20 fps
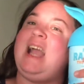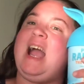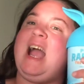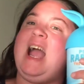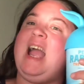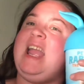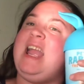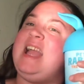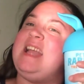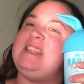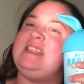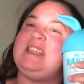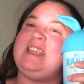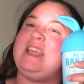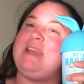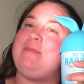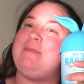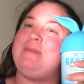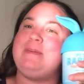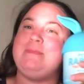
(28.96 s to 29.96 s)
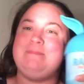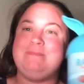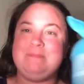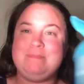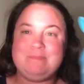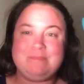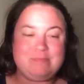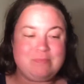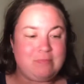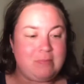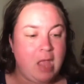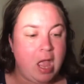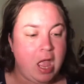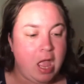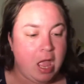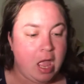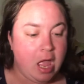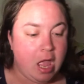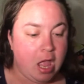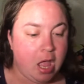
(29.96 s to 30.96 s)
I had to get one.
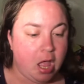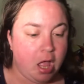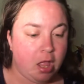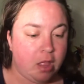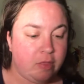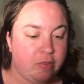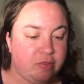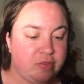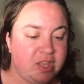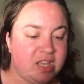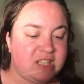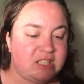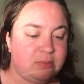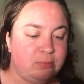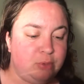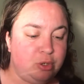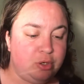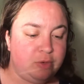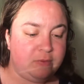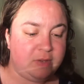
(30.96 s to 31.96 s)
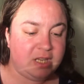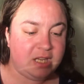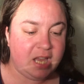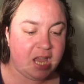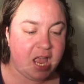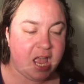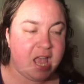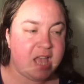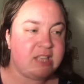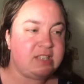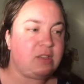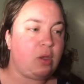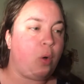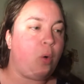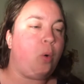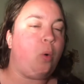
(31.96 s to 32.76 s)
This movie has